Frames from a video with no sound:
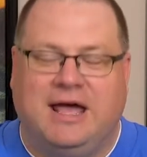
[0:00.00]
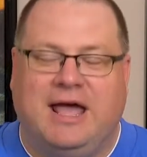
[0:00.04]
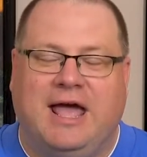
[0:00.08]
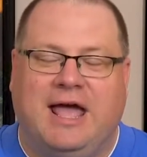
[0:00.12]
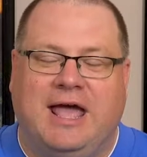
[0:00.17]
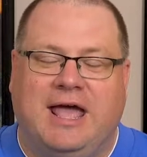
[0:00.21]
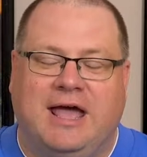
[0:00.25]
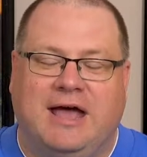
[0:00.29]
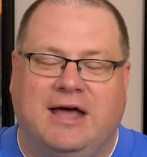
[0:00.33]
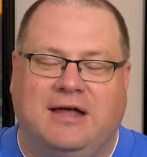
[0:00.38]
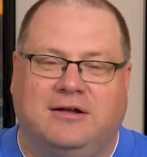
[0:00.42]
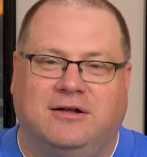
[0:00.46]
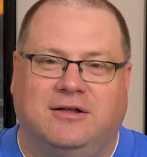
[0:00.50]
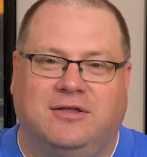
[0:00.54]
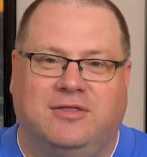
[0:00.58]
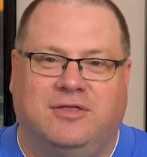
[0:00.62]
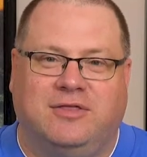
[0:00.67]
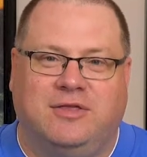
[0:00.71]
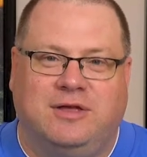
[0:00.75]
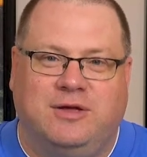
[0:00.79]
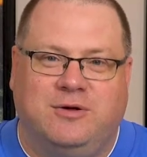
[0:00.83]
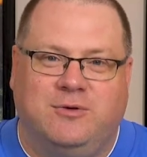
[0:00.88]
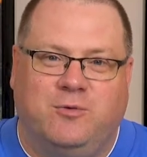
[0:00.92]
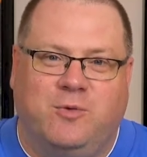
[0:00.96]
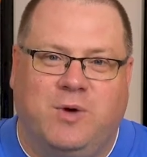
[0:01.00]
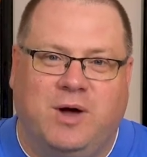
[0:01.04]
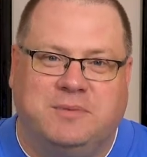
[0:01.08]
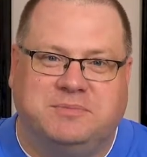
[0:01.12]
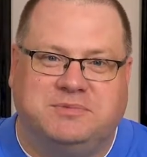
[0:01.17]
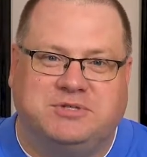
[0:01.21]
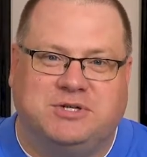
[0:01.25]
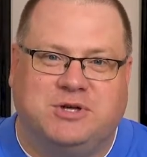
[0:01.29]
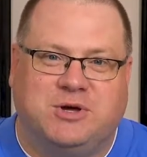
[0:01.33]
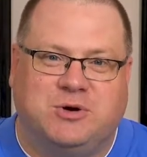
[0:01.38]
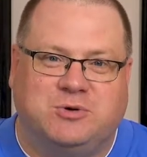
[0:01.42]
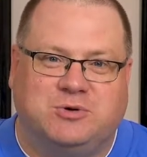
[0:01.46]
and the
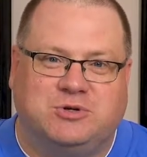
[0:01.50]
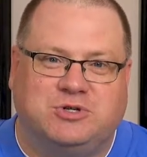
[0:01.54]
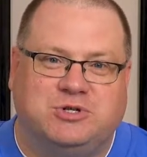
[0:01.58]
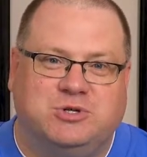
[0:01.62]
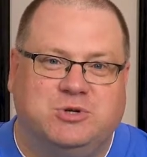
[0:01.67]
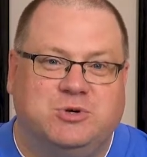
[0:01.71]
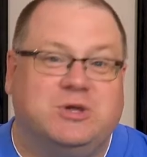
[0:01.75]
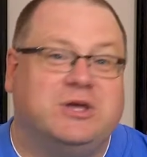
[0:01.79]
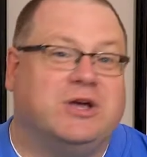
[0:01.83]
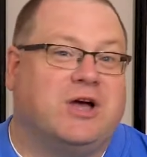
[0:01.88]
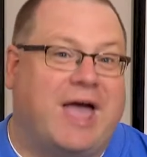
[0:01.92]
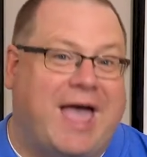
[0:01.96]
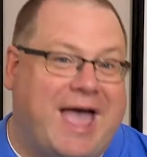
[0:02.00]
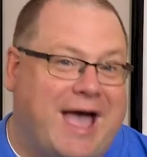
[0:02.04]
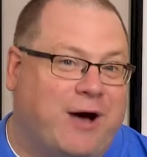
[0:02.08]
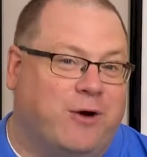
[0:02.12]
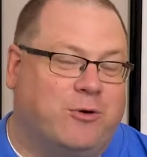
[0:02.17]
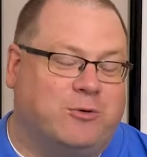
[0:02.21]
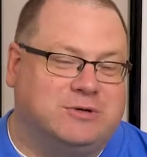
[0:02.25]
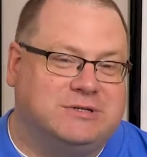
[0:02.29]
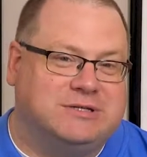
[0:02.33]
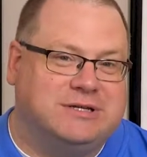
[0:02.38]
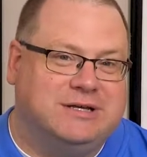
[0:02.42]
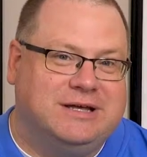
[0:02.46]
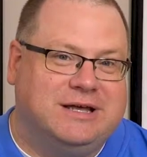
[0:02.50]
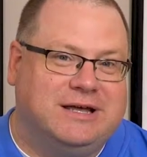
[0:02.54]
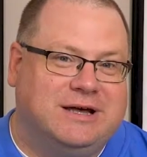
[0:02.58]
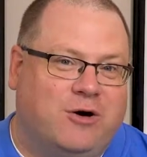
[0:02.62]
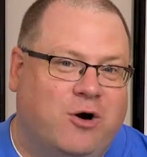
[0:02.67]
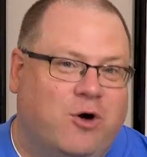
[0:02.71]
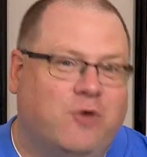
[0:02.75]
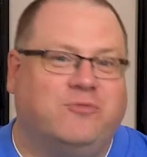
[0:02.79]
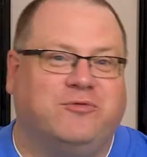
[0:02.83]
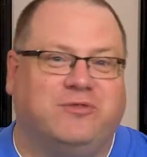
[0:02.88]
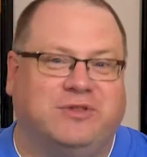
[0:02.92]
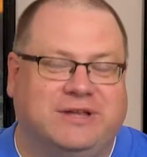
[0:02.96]
webs go shooting out,
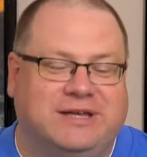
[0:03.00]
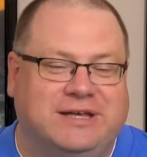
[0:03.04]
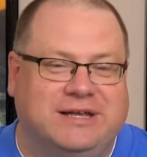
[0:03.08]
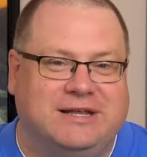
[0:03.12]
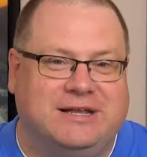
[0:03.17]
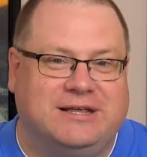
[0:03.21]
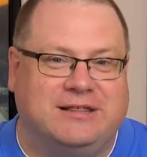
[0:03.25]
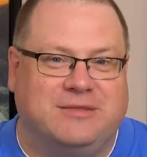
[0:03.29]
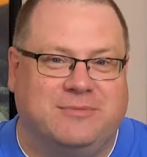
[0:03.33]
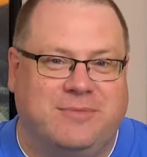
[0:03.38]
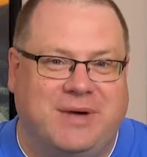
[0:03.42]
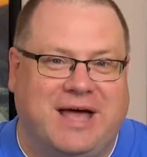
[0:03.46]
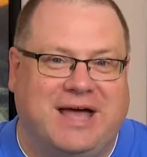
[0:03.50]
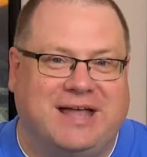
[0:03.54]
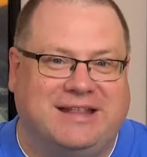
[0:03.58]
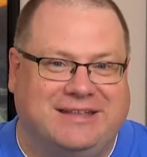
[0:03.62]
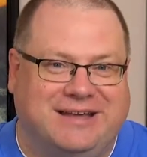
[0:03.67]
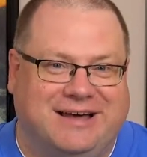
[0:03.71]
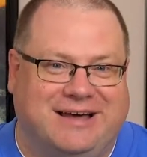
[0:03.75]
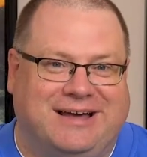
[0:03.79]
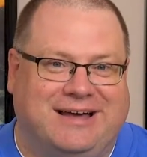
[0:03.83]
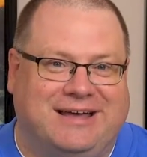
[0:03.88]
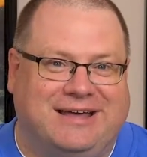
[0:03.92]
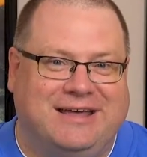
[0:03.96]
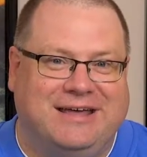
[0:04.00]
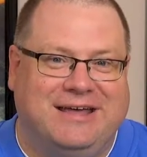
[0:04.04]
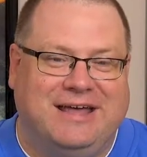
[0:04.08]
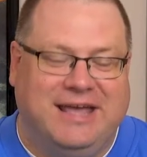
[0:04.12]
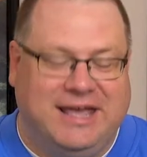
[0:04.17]
hopefully hitting the bad guy.